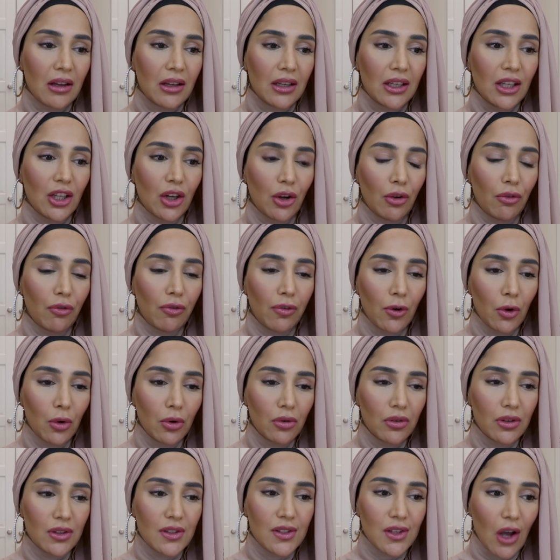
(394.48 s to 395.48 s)
you know,
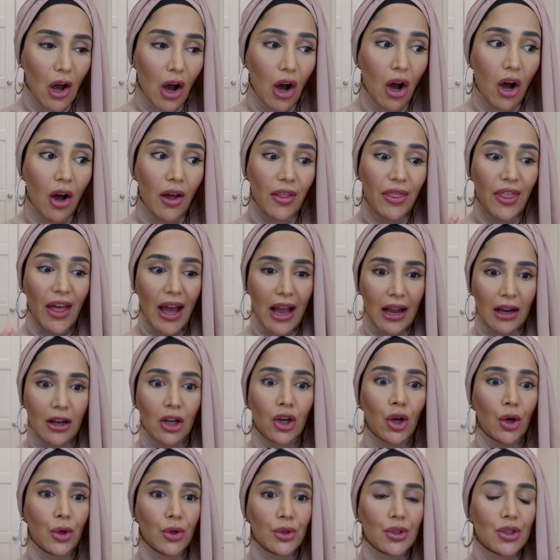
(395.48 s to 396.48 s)
florals are that
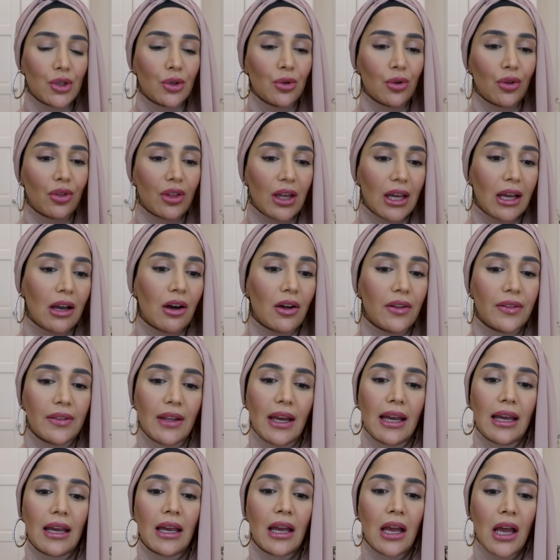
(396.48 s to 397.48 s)
go-to thing, aren't
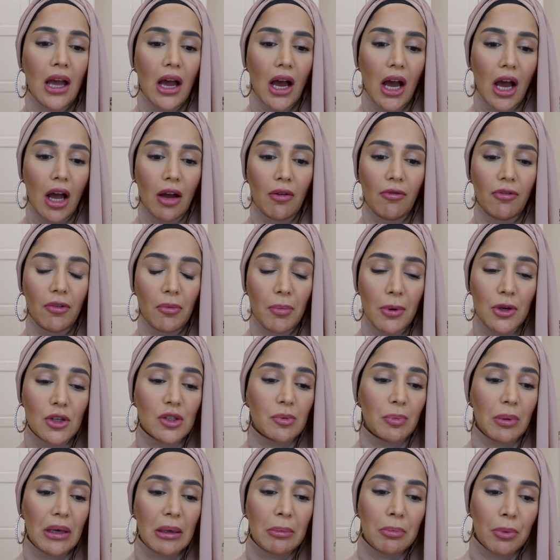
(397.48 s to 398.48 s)
they, for
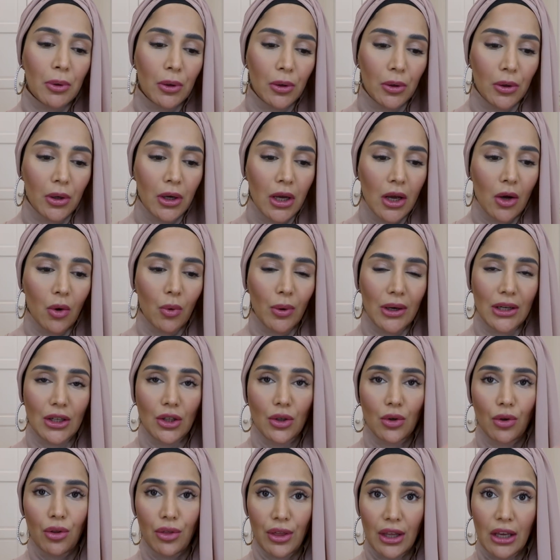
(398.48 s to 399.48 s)
most people when
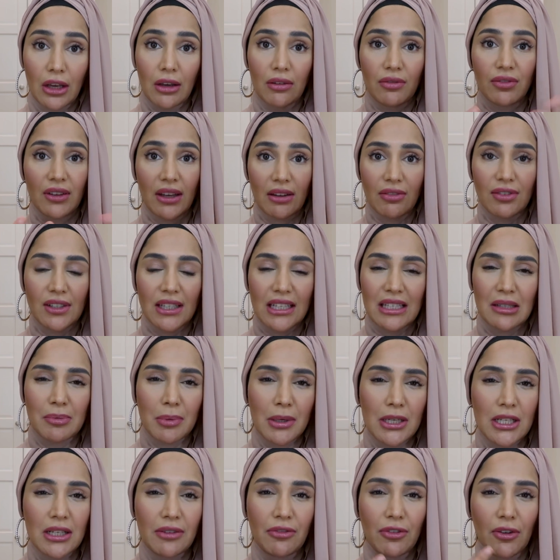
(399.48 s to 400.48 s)
you think of gifting,
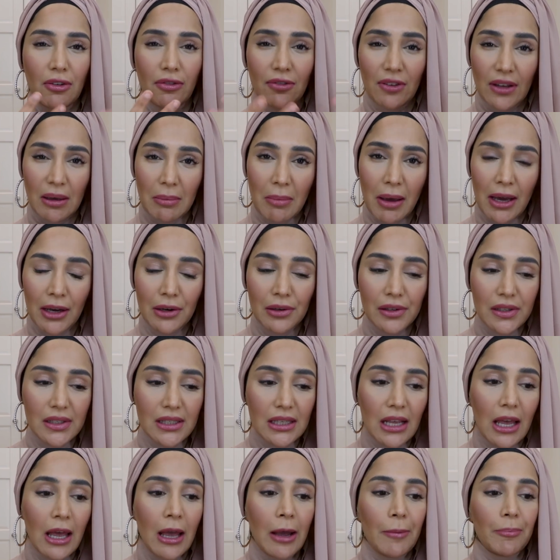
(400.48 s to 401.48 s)
especially for
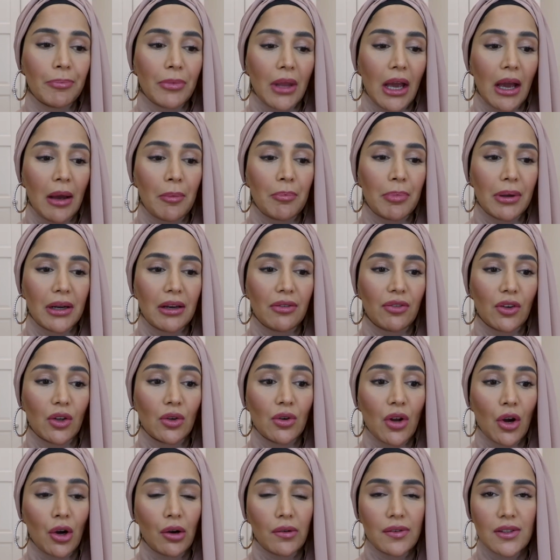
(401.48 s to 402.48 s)
females. But if you
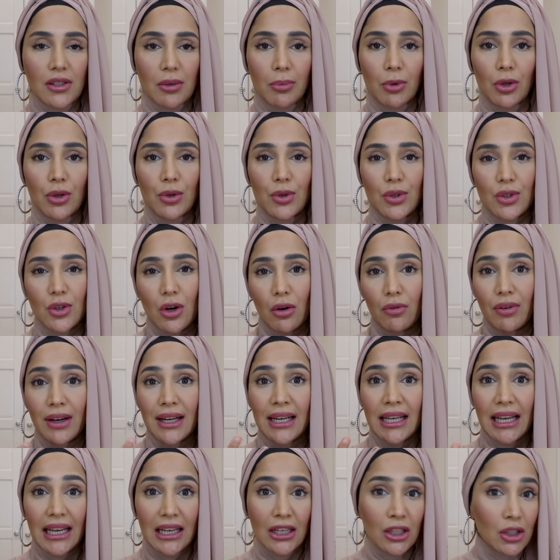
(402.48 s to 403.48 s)
know of someone who's not
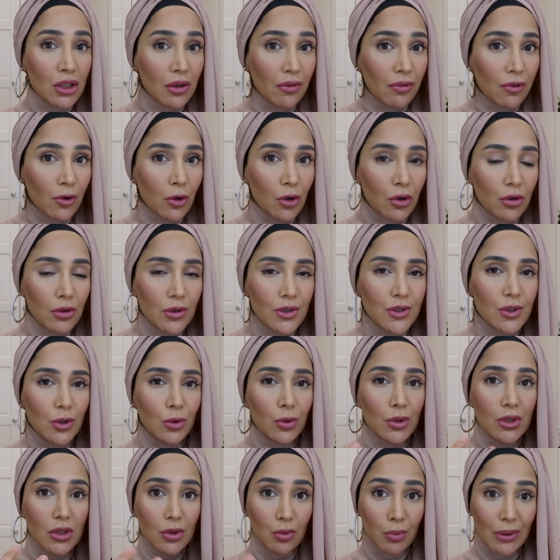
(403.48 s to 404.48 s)
really into florals
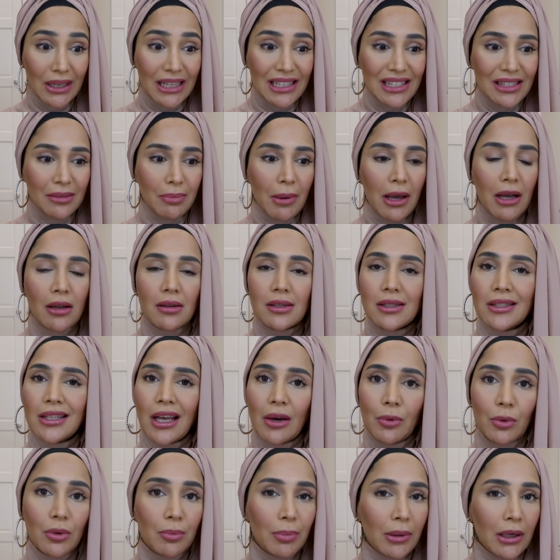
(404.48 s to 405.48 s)
or sweet smells,
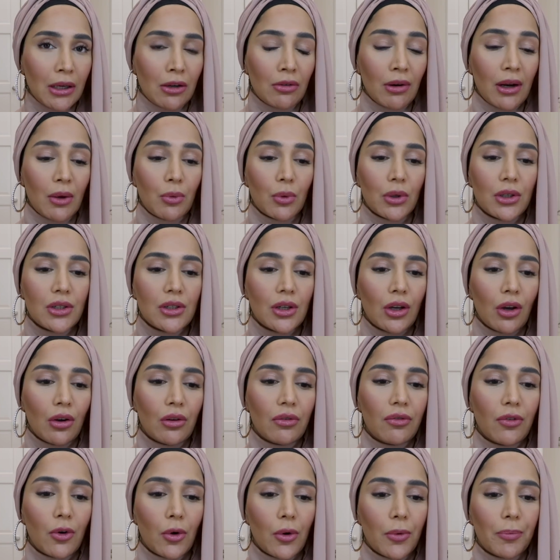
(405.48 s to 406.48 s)
that would be a great one to go
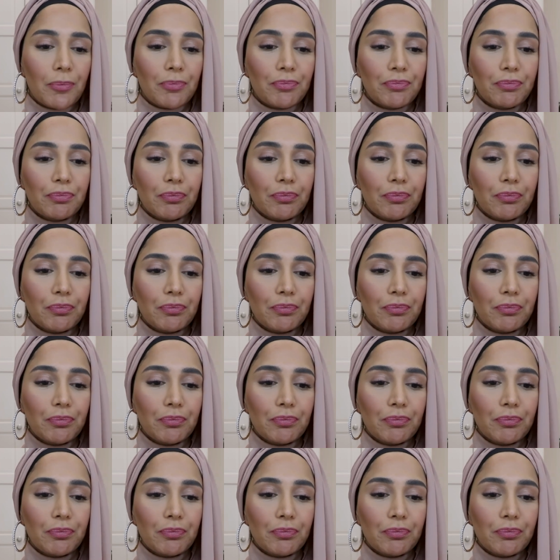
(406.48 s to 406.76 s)
for.